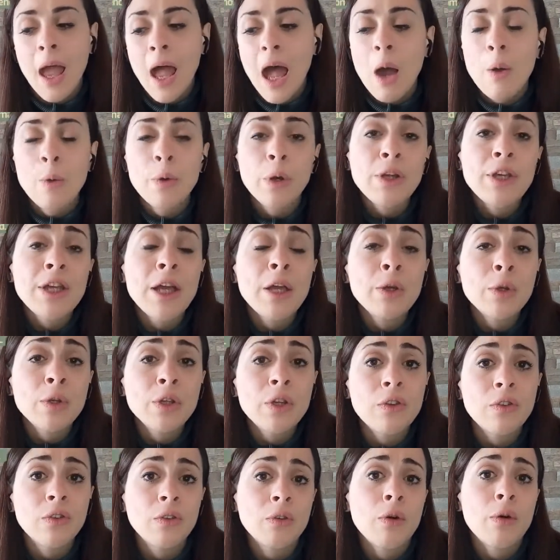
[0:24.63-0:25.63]
I want to tell you
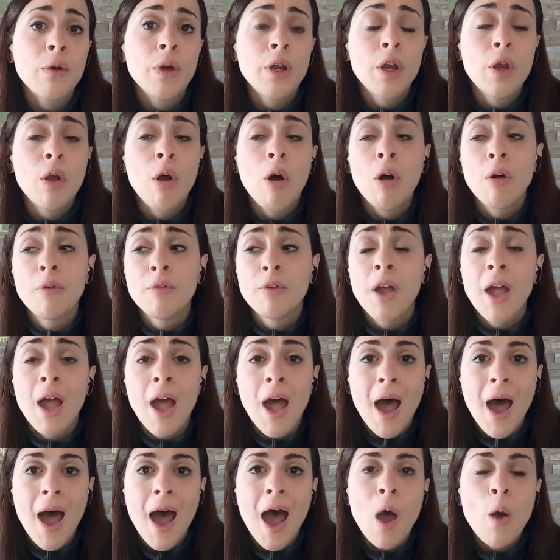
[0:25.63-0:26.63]
the story of
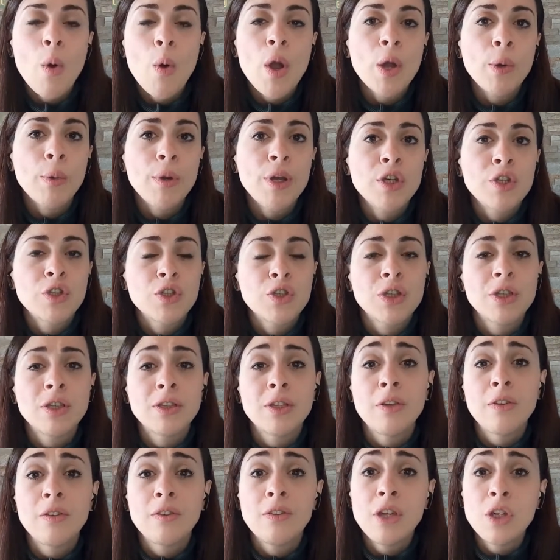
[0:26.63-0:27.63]
how I reached
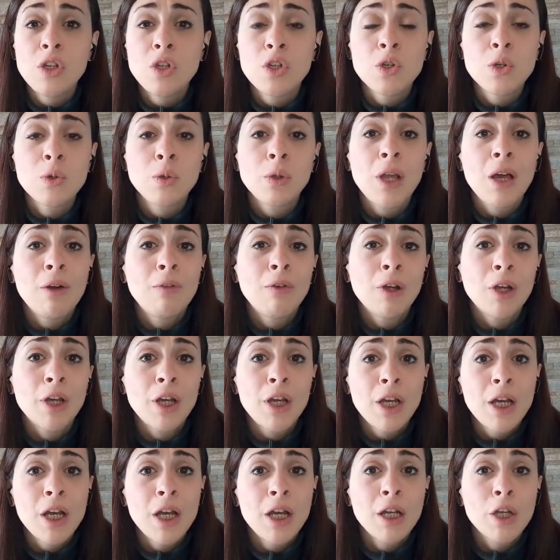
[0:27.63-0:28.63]
the C2 level
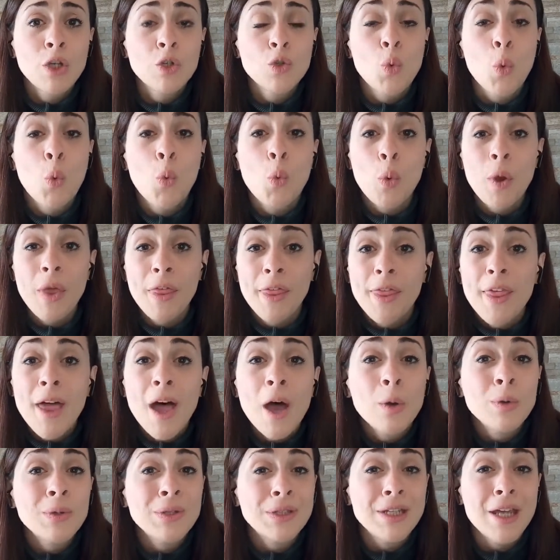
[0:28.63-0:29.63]
in English
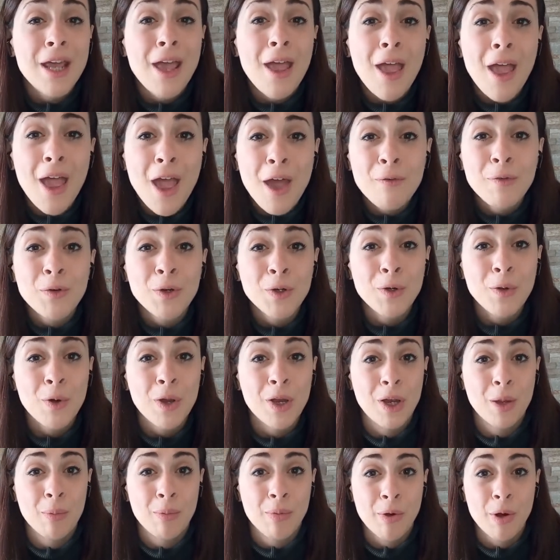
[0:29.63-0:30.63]
without ever
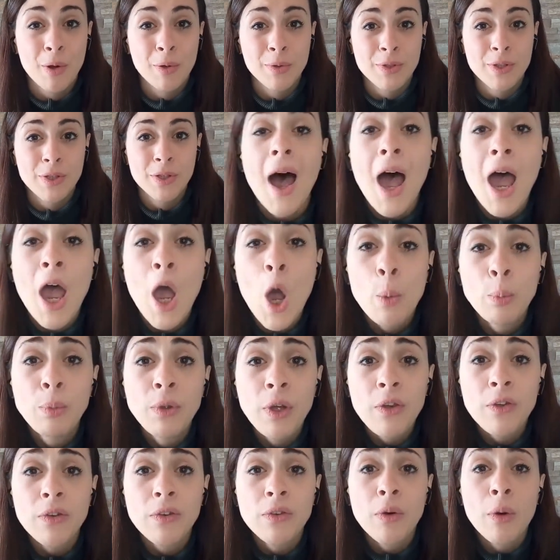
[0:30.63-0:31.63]
going abroad. I hope
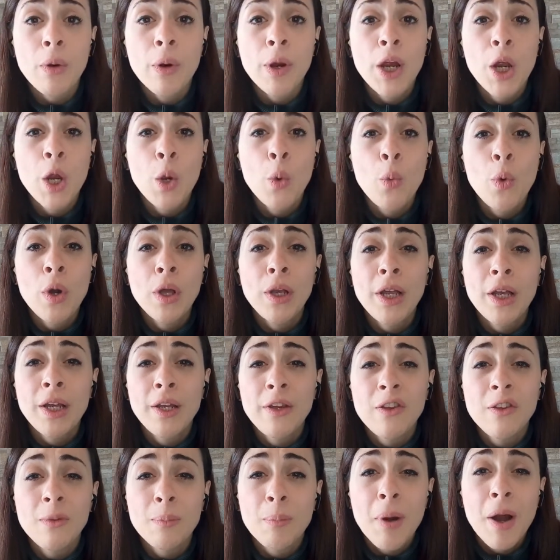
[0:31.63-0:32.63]
this story will
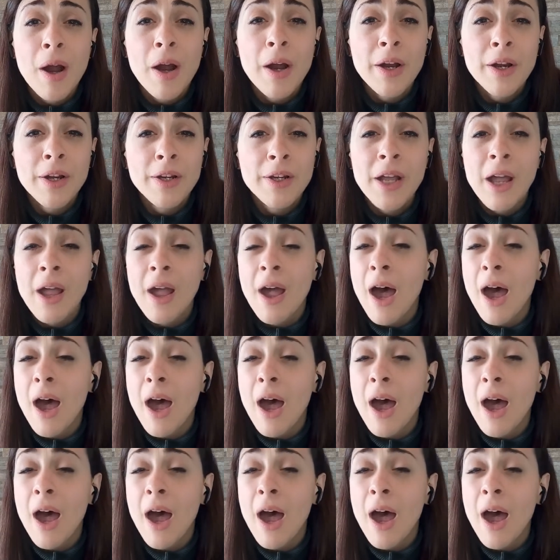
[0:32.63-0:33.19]
inspire